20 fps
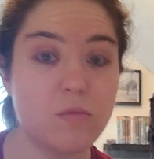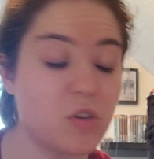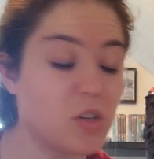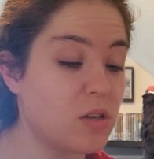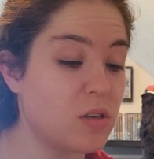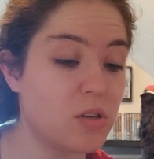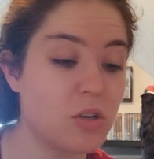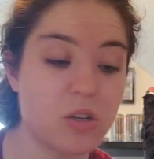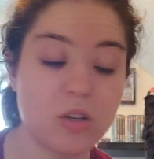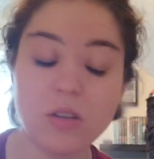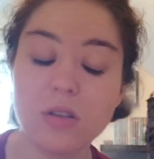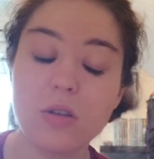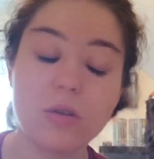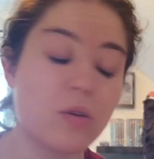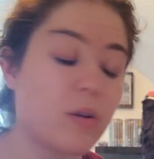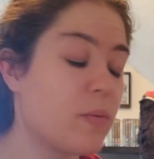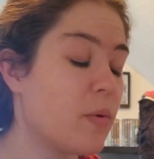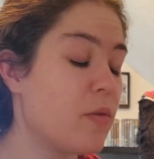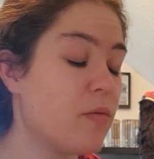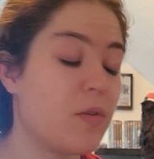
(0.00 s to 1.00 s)
just the
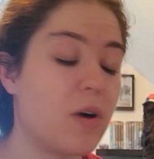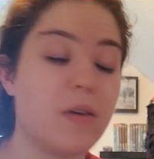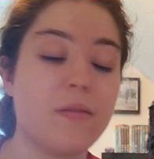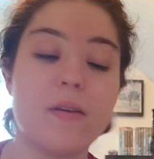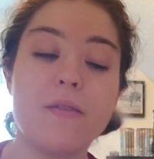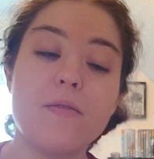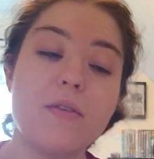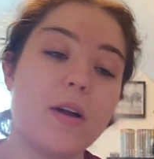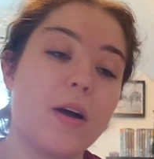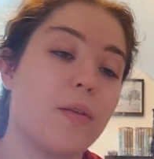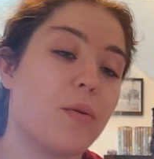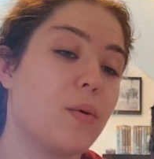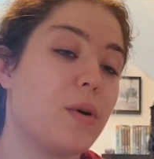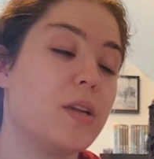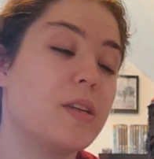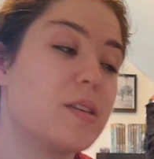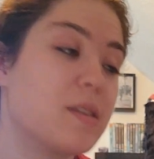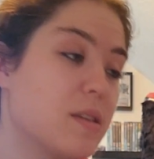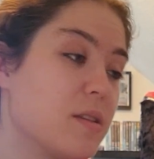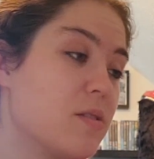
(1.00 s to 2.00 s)
3.5, every other one
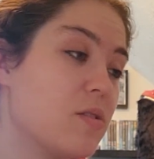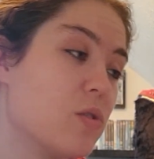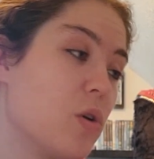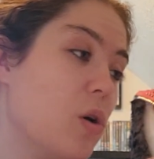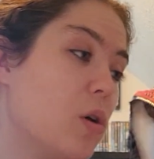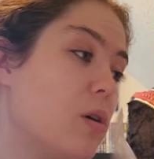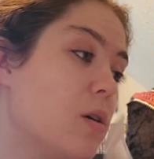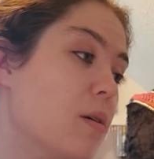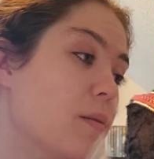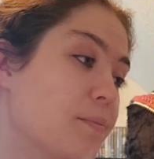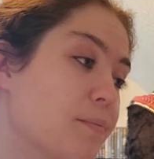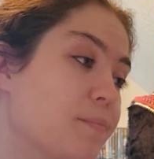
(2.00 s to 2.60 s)
is in stock.